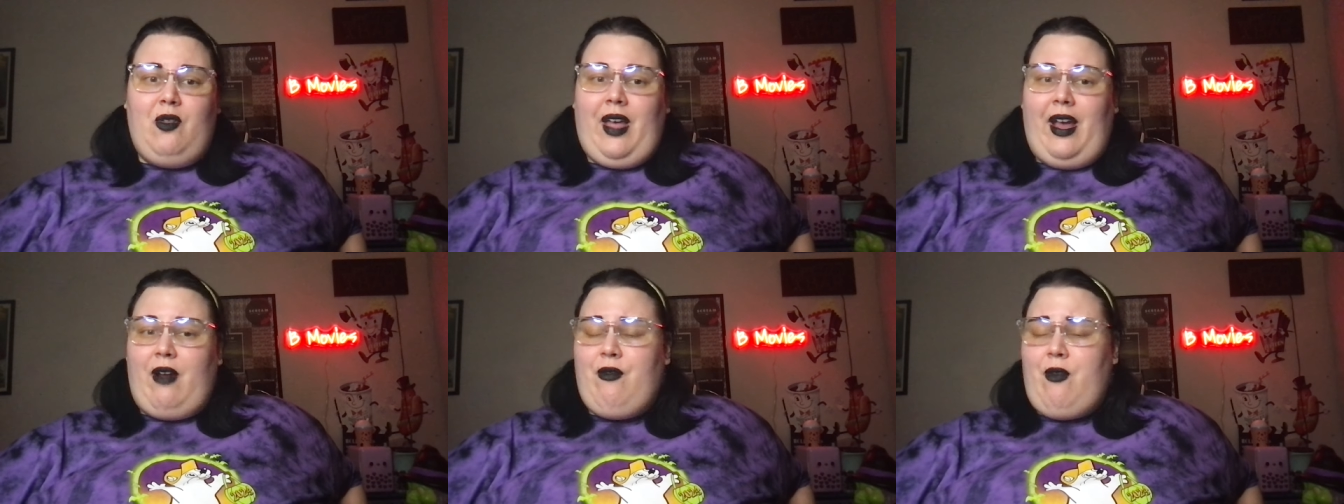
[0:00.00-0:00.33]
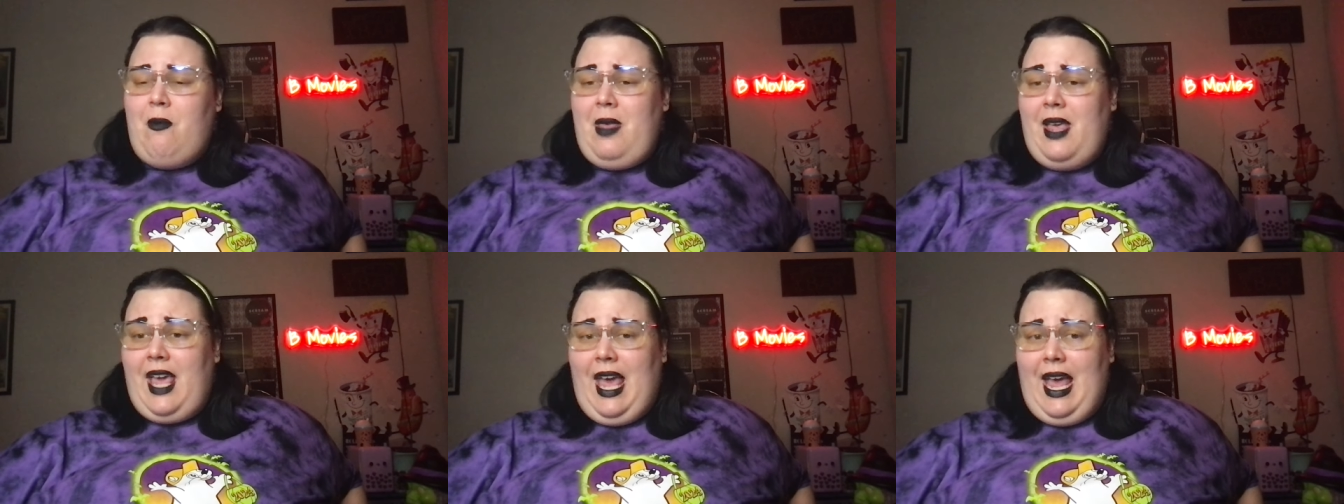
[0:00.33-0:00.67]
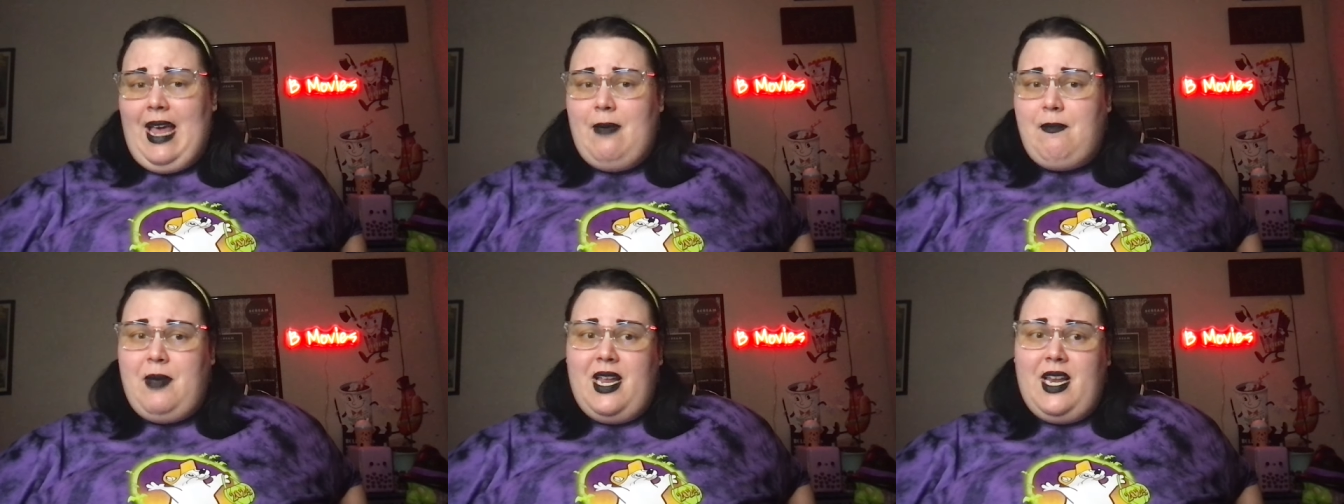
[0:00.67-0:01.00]
Like, from the
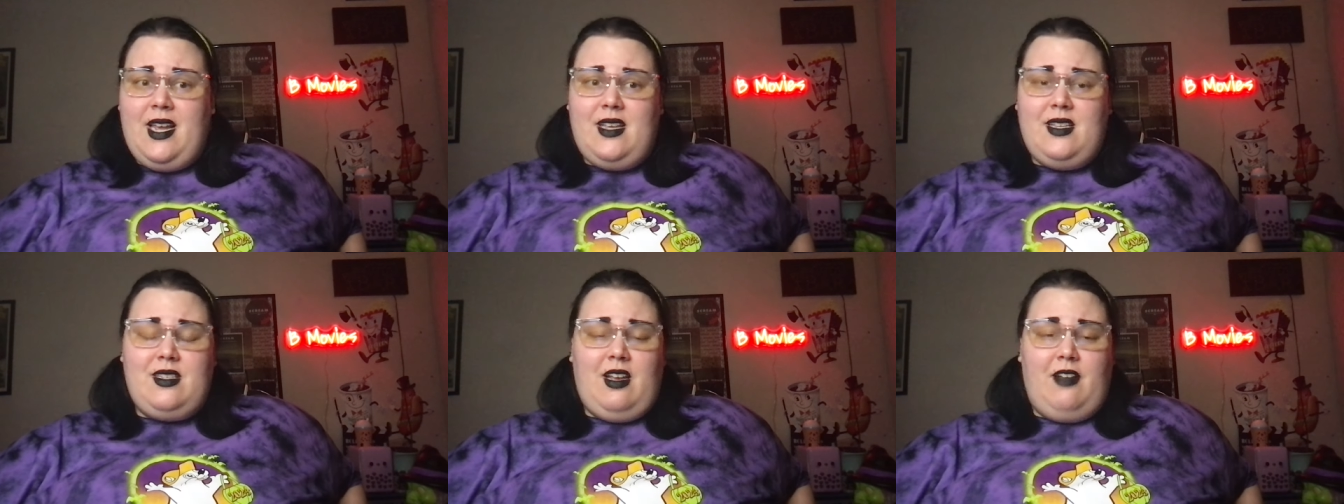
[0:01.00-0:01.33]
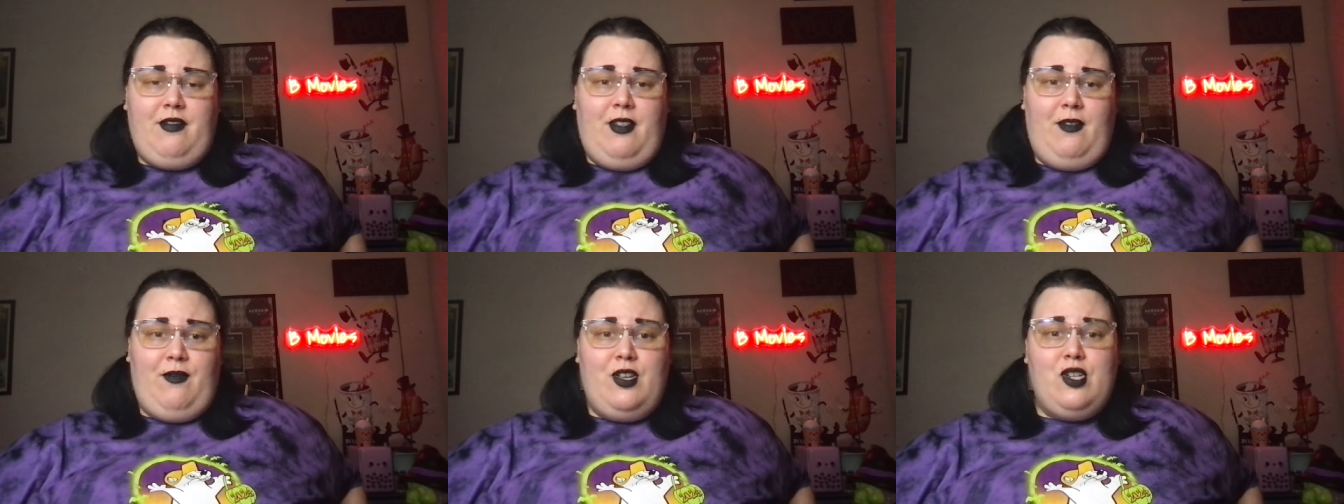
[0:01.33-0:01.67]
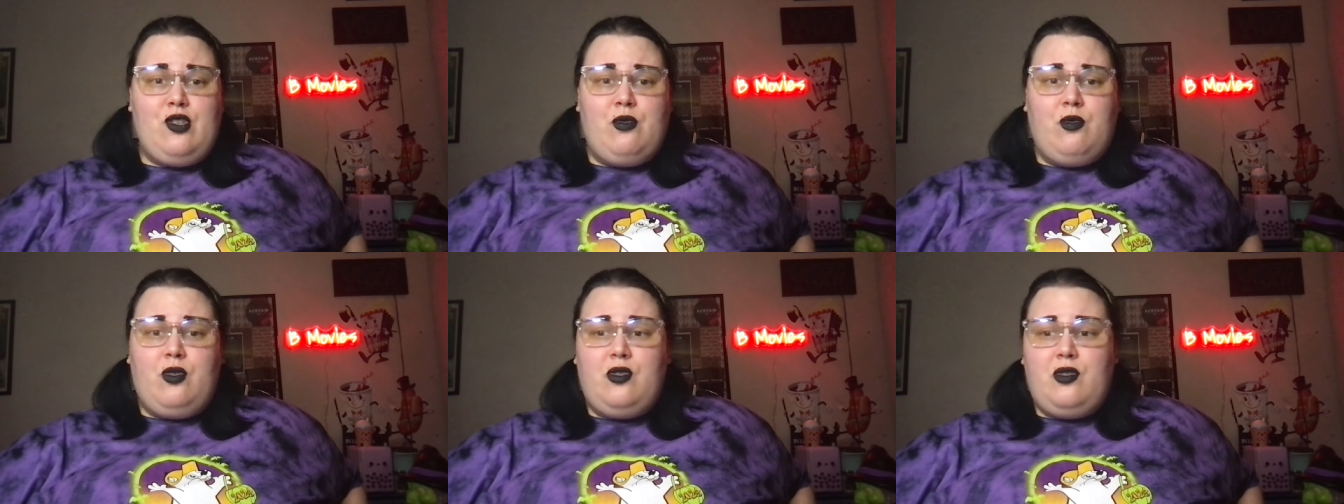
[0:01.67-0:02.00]
campiness of the
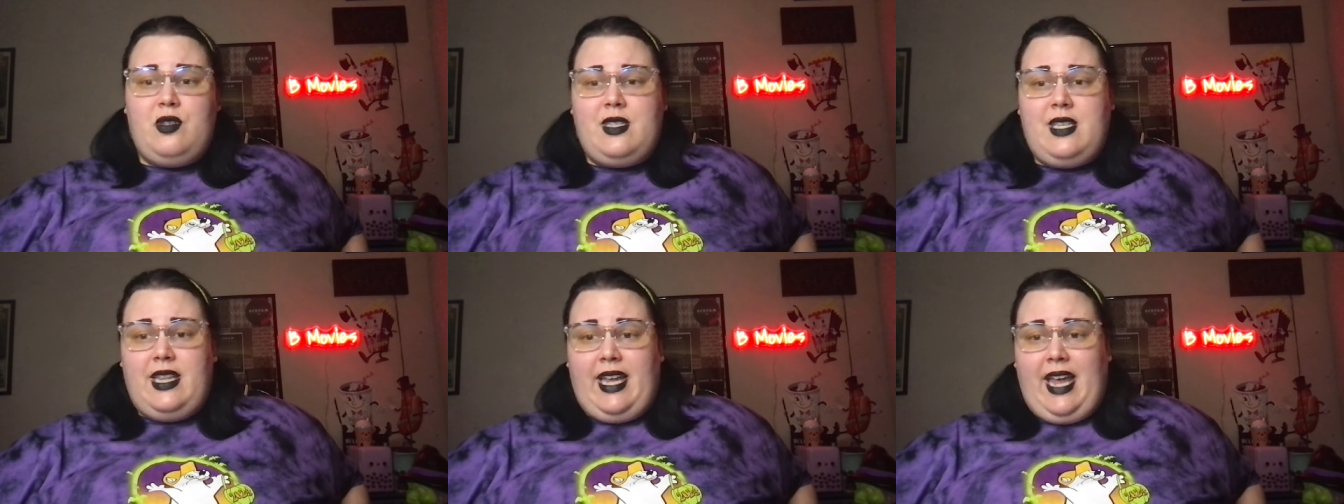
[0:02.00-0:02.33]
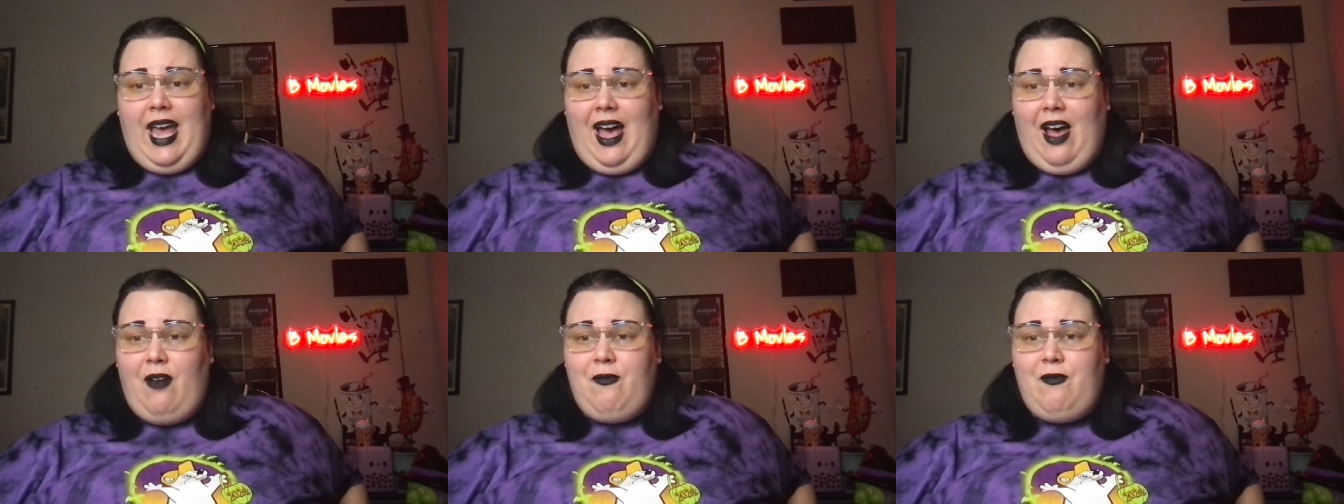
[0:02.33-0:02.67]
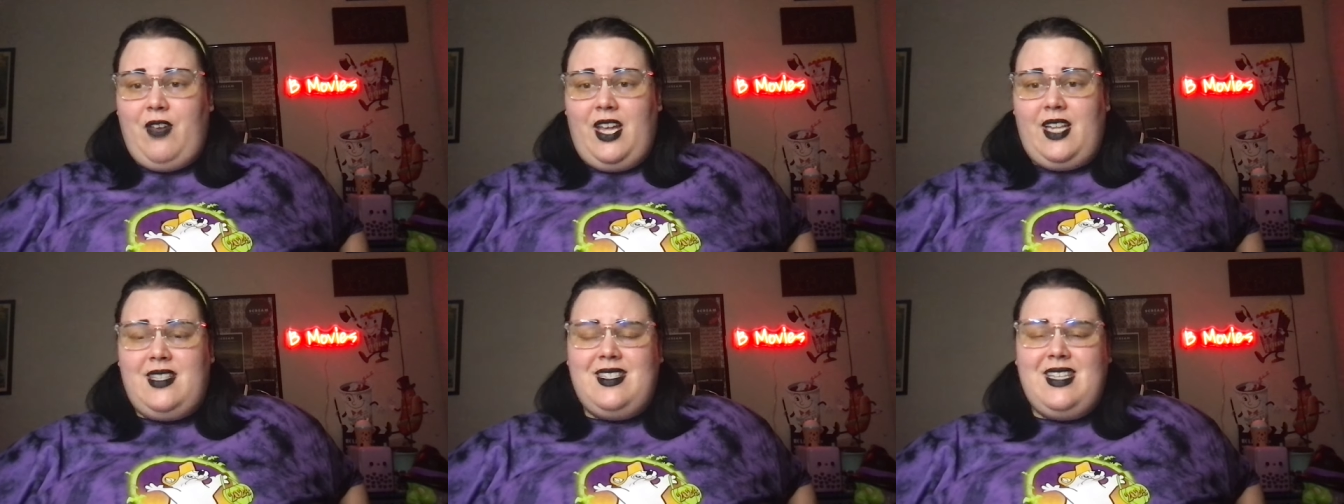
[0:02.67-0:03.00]
visuals and the
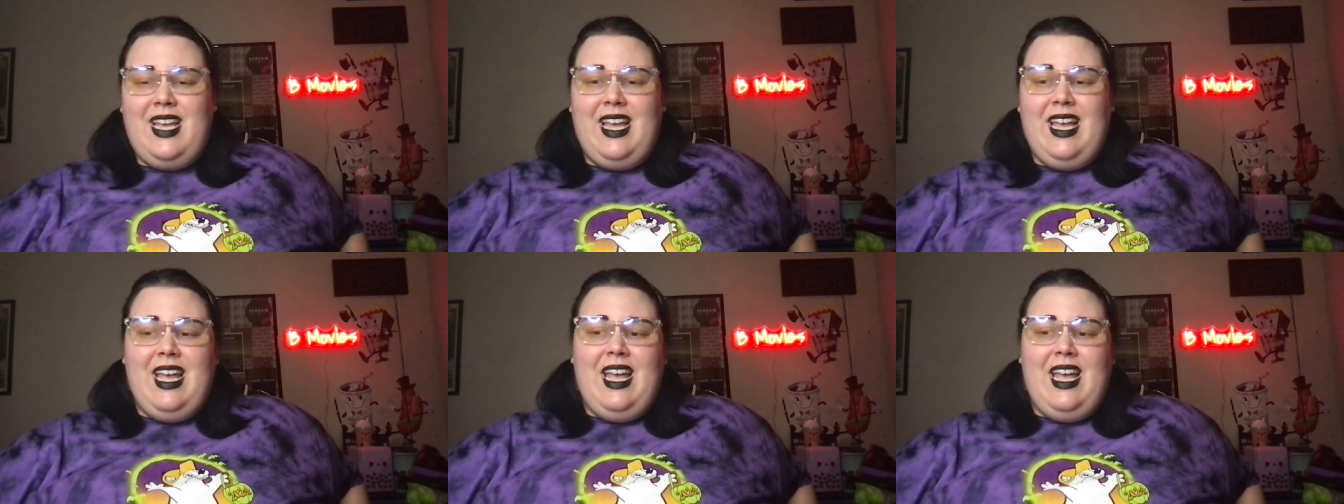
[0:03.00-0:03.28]
outfits